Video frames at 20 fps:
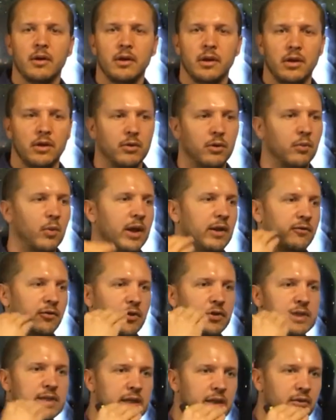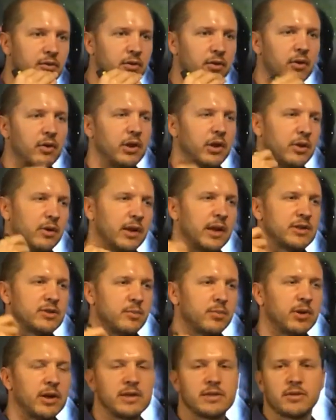You know, or waiting for your teeth to hurt. You know what, I
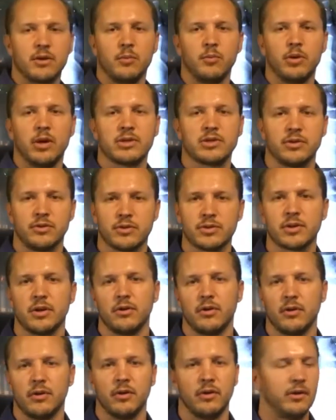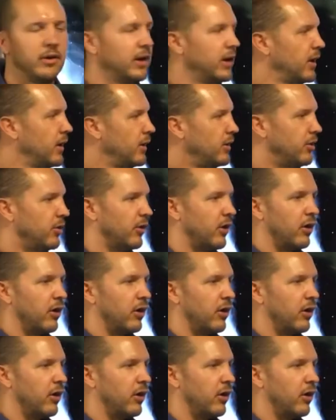should probably start brushing. They're starting to hurt. You